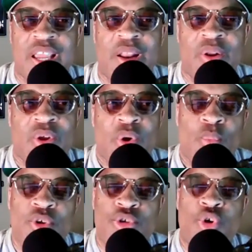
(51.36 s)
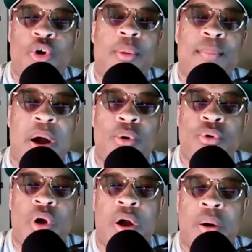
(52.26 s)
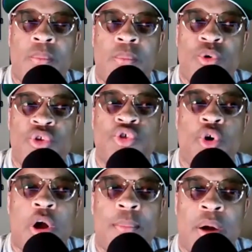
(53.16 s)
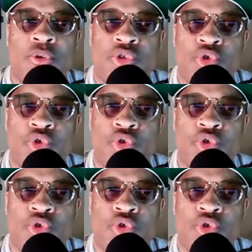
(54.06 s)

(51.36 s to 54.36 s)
again, when you talk about Snoop straight